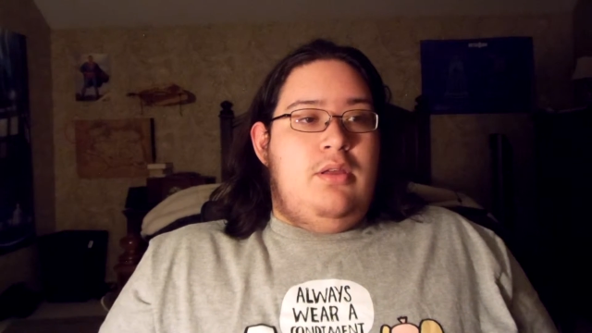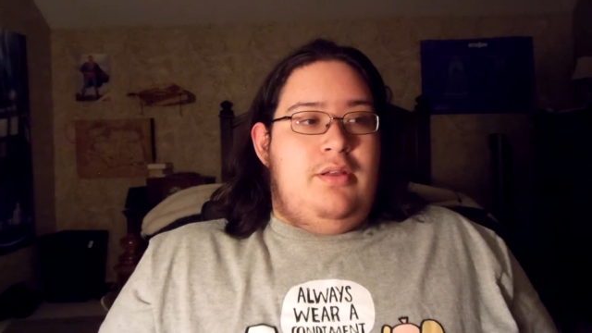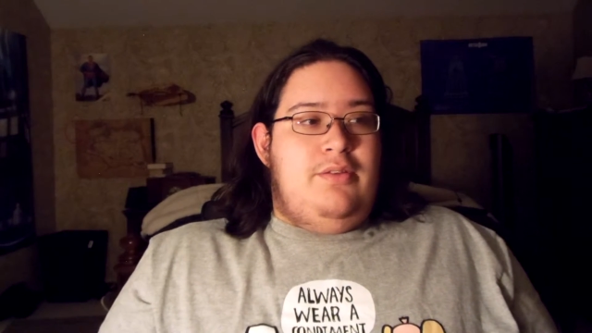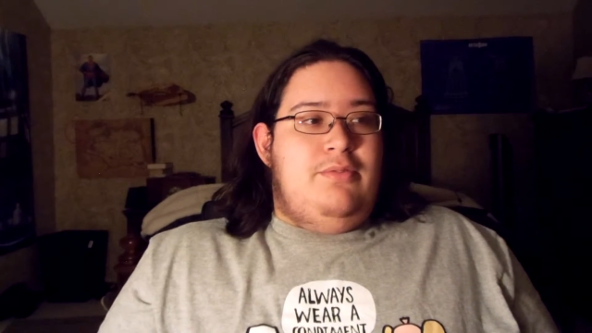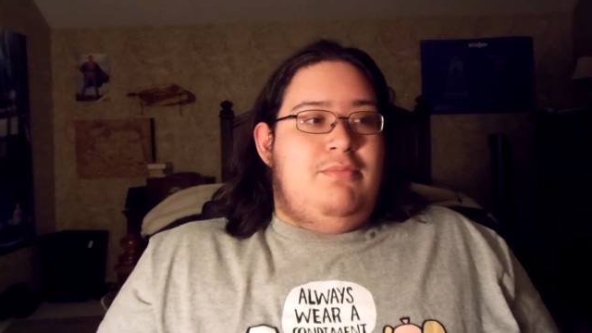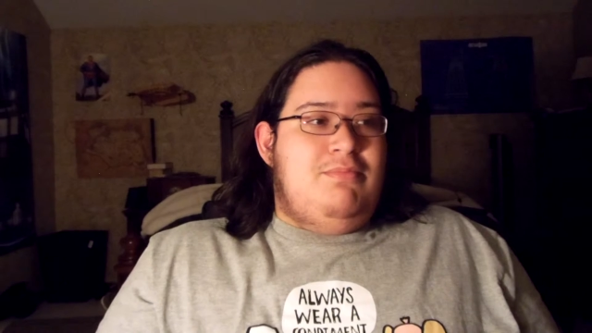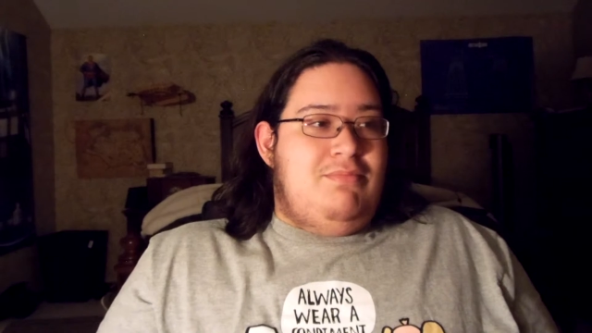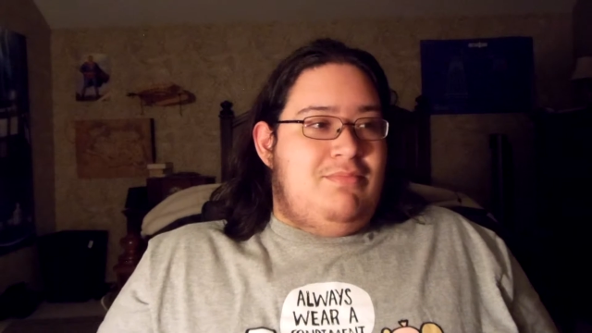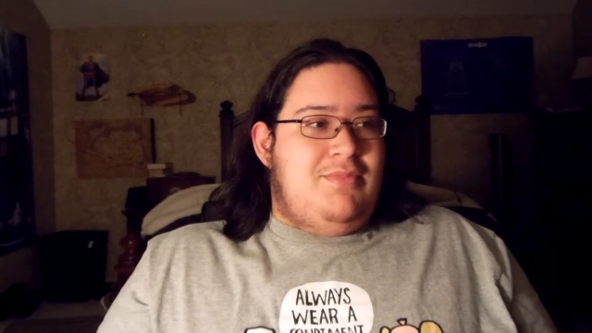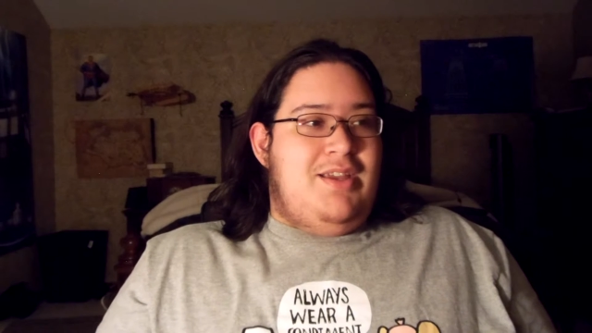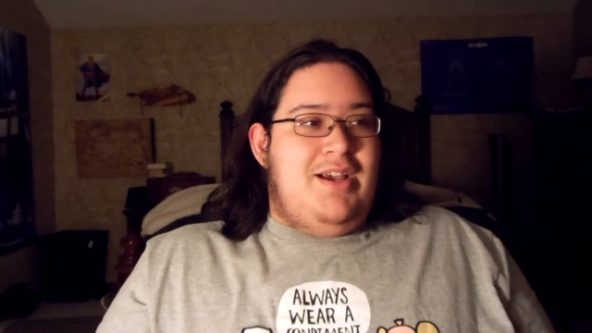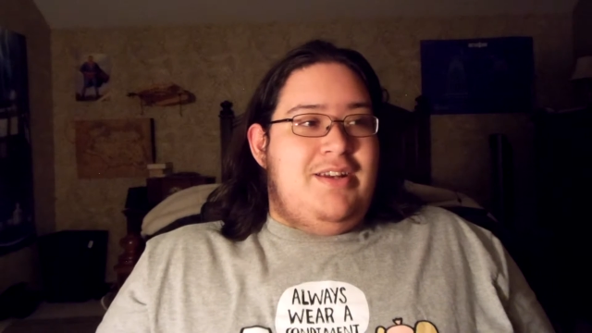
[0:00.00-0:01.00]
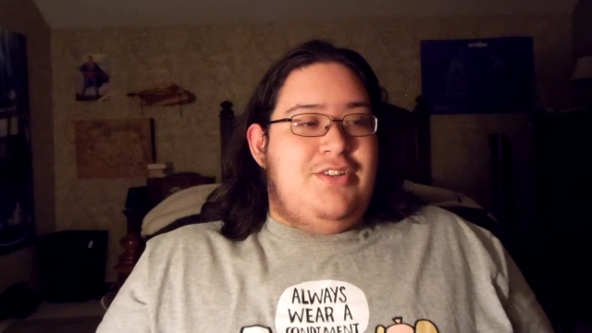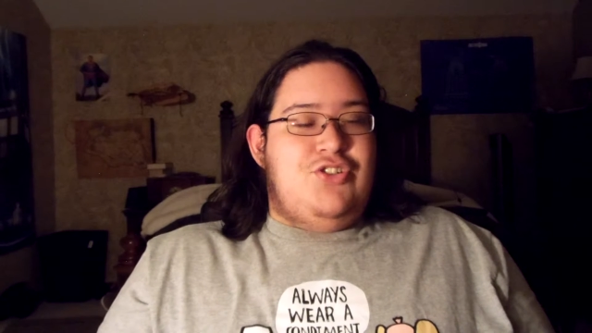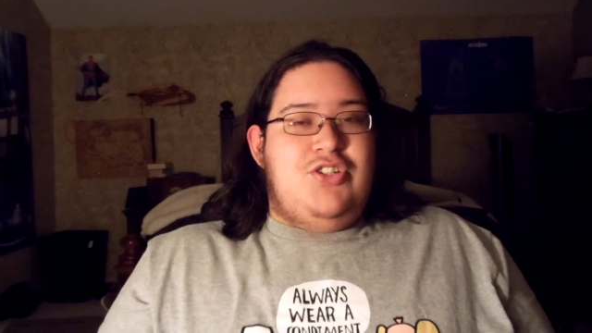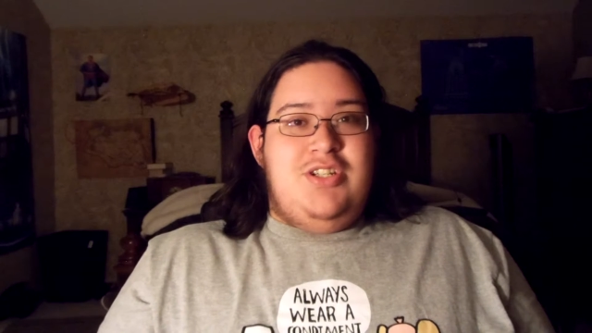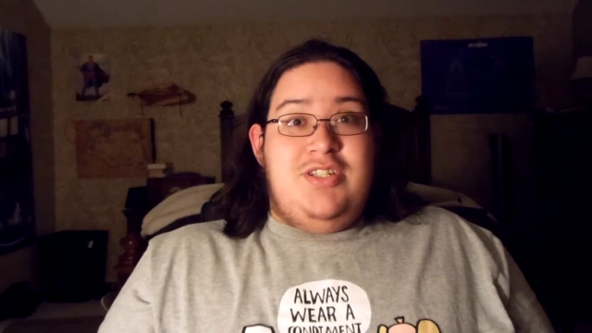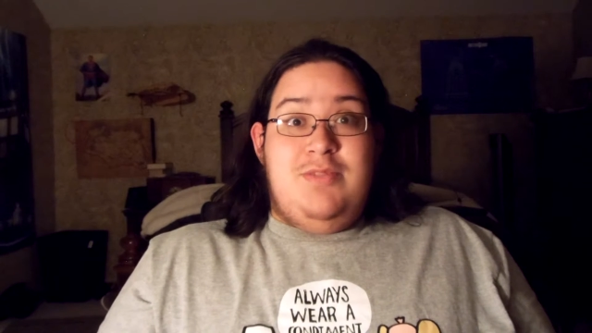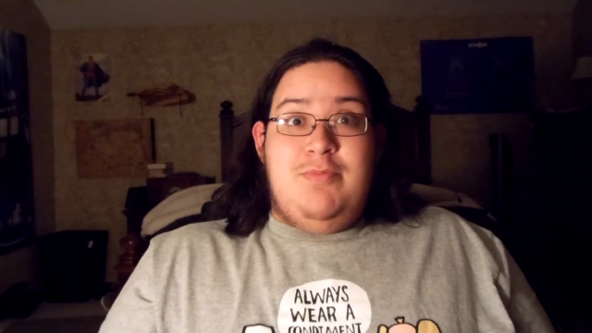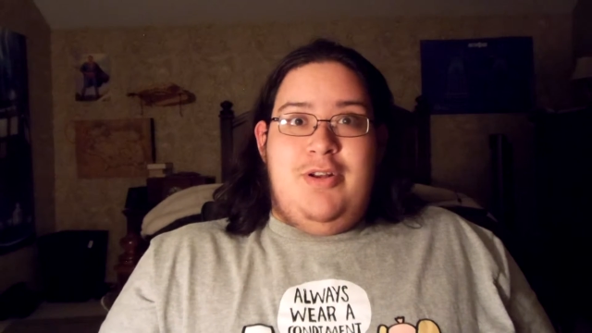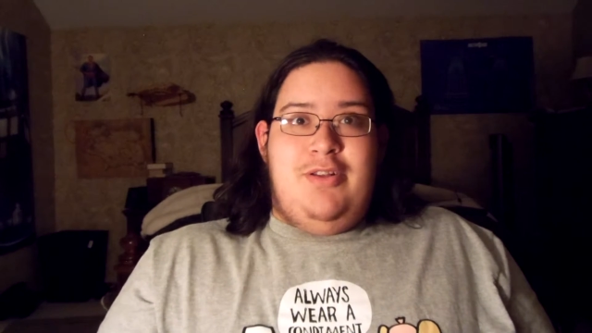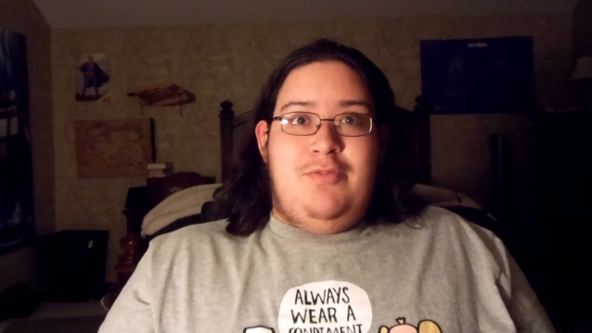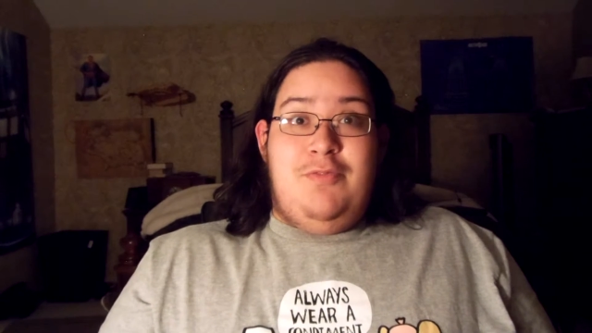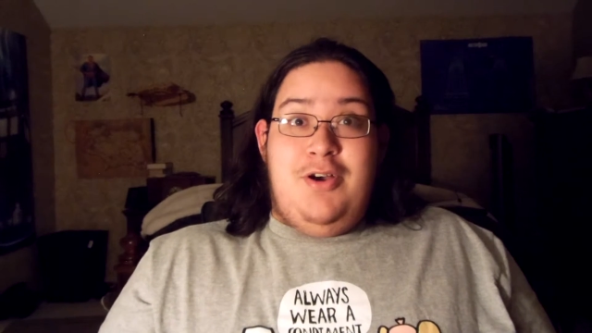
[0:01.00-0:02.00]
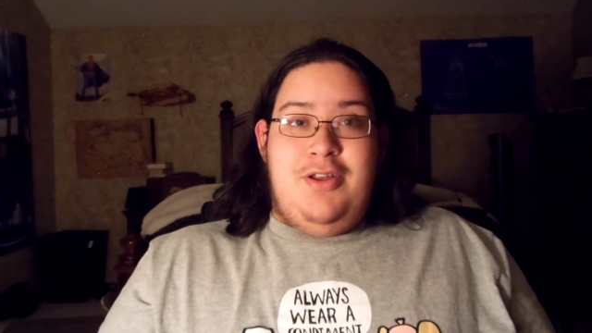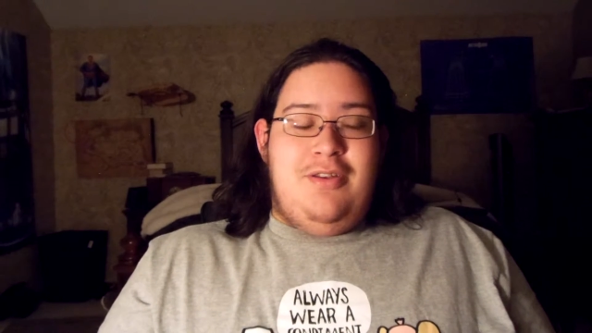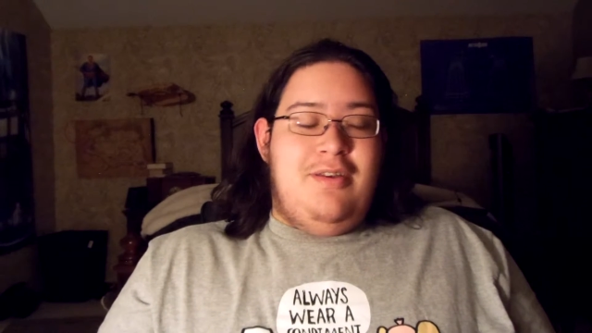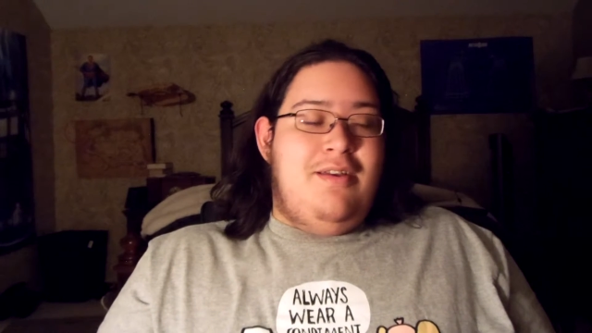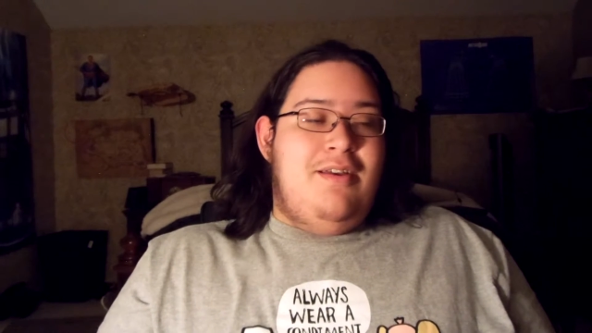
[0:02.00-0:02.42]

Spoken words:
It's kind of cheesy, but it's fun.